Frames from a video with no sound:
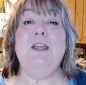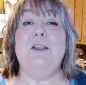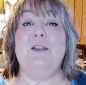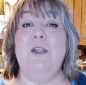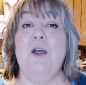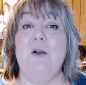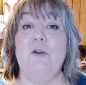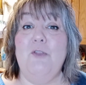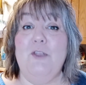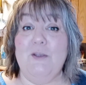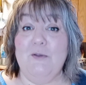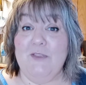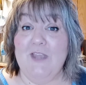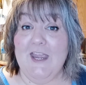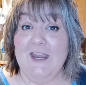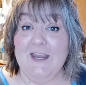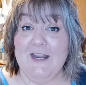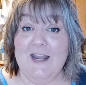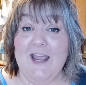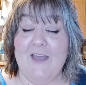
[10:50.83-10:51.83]
know that
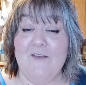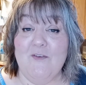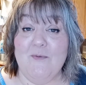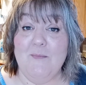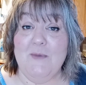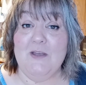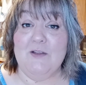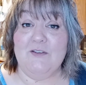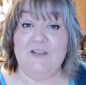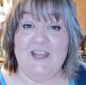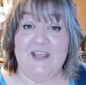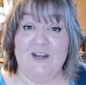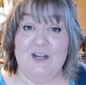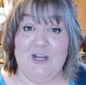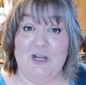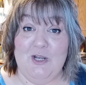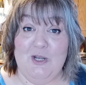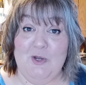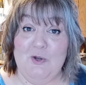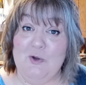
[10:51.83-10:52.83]
they can have a meltdown
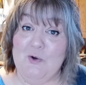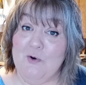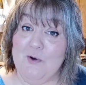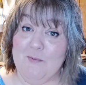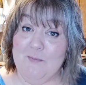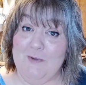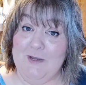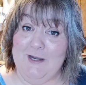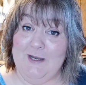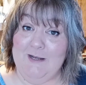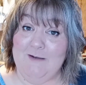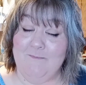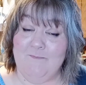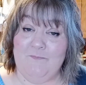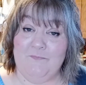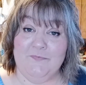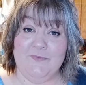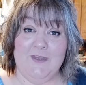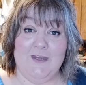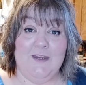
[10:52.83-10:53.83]
in a New York minute.
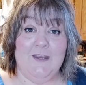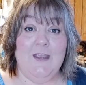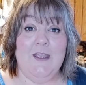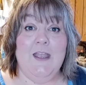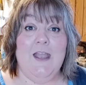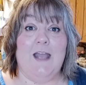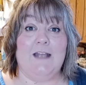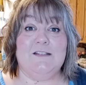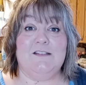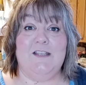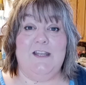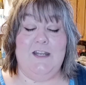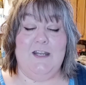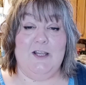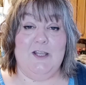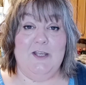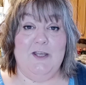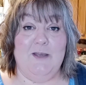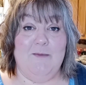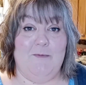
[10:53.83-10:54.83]
I seen
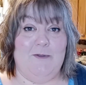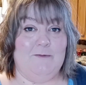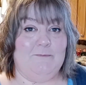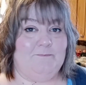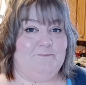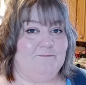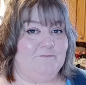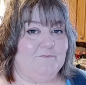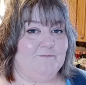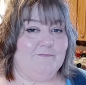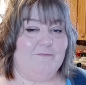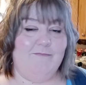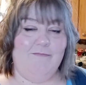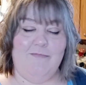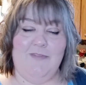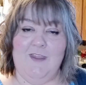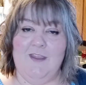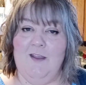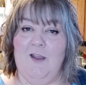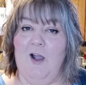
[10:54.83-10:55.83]
it coming.
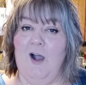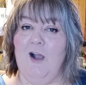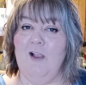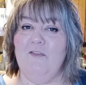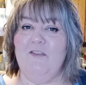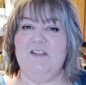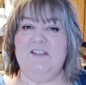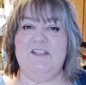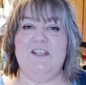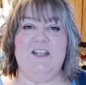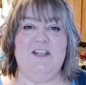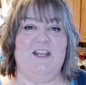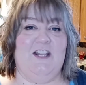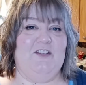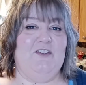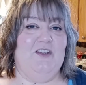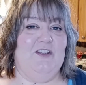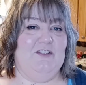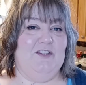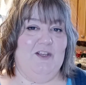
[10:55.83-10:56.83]
All of a sudden, I
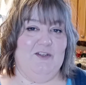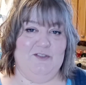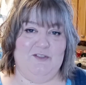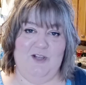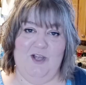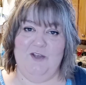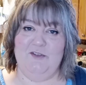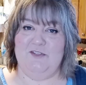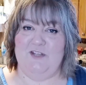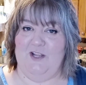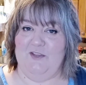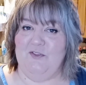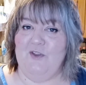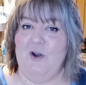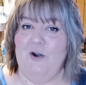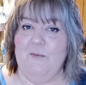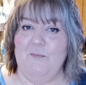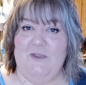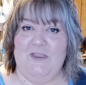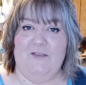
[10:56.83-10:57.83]
took those clothes and I
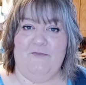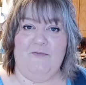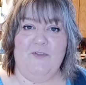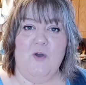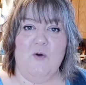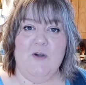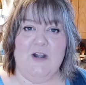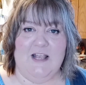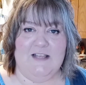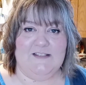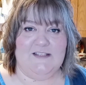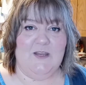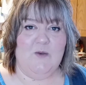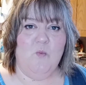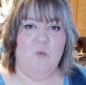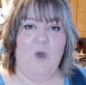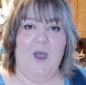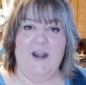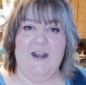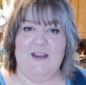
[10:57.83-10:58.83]
threw them in the floor and I
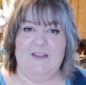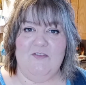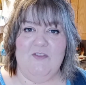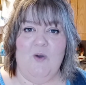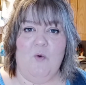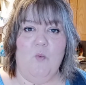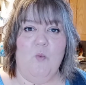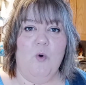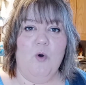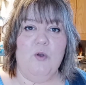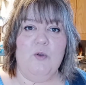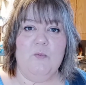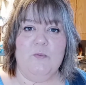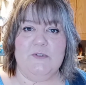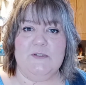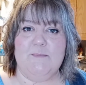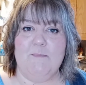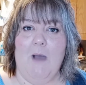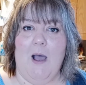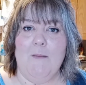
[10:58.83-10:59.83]
said, What in the world
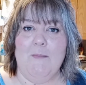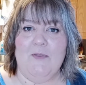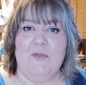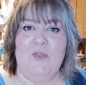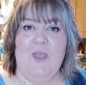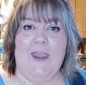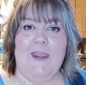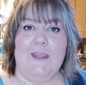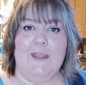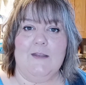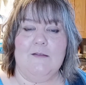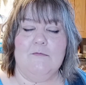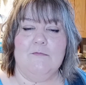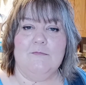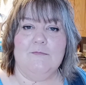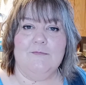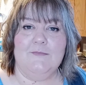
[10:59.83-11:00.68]
was Mama thinking?